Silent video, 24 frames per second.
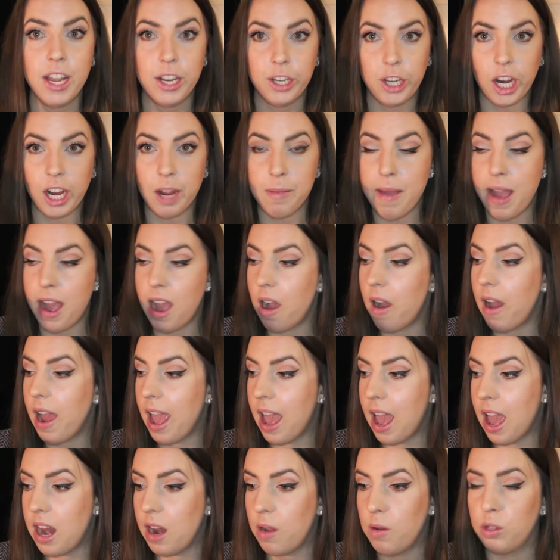Check them out
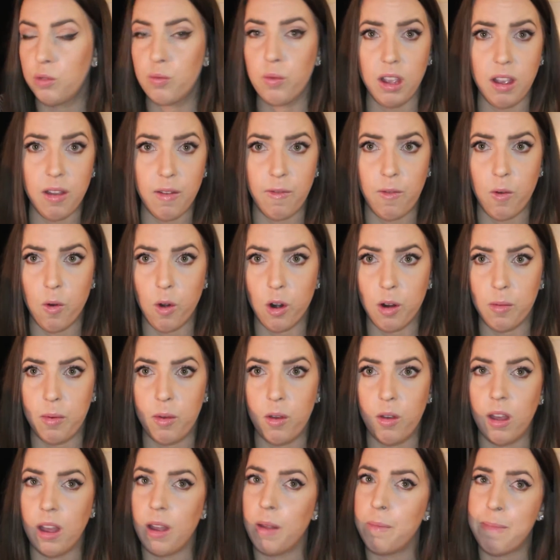and it was really affordable.